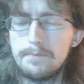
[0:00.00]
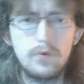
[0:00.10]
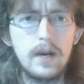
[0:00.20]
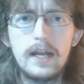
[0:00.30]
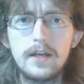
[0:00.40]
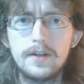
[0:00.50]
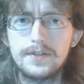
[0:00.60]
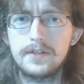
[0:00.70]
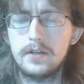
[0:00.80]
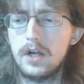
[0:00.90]

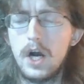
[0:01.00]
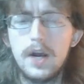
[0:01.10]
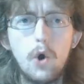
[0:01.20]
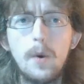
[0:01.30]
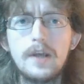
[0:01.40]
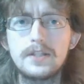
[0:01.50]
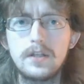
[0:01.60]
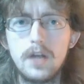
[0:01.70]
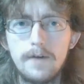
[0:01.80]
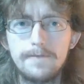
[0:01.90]
brilliant. I always
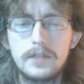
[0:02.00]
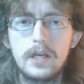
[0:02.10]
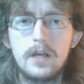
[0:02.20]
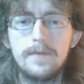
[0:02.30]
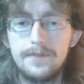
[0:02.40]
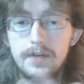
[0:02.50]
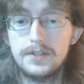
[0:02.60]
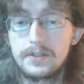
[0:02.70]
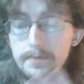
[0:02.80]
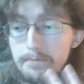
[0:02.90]
loved
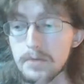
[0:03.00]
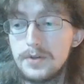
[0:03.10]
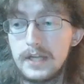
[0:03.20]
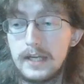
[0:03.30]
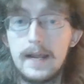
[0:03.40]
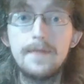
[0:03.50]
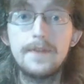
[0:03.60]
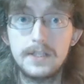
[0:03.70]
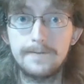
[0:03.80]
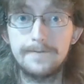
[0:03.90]
this music in
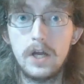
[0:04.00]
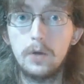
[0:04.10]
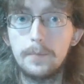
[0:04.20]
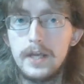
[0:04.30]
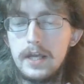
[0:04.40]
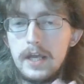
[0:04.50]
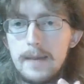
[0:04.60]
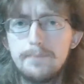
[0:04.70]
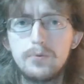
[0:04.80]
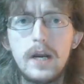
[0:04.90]
this film.
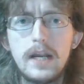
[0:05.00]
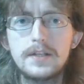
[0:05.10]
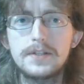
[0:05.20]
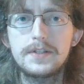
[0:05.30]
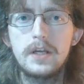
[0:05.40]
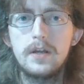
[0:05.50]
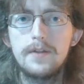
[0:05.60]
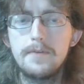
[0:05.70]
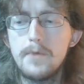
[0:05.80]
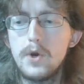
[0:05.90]
It brings
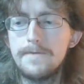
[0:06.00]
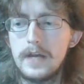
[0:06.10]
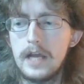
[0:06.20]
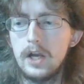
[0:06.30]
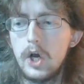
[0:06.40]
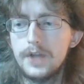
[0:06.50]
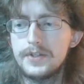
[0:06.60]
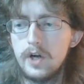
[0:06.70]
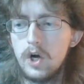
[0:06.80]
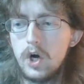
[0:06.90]
the movie a lot
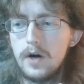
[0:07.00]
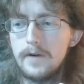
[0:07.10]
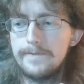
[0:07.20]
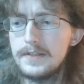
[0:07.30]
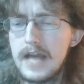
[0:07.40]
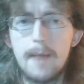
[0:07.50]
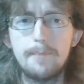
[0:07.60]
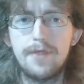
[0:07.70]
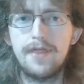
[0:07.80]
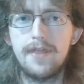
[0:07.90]
of
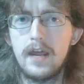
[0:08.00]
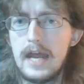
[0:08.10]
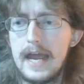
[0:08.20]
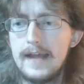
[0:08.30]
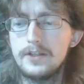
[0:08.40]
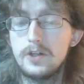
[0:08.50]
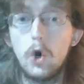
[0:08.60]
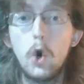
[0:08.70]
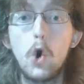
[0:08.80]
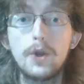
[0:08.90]
depth and
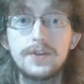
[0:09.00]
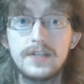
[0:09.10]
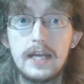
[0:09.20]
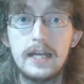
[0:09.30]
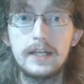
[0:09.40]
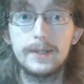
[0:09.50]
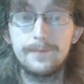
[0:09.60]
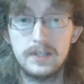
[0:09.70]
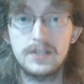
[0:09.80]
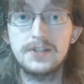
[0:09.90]
haunting
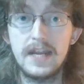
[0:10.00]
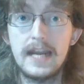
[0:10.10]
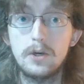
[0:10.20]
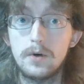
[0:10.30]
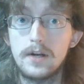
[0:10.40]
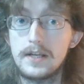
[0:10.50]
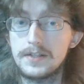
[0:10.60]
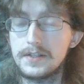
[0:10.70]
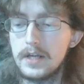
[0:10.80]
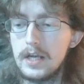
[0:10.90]

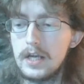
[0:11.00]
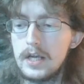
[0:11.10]
sceneries.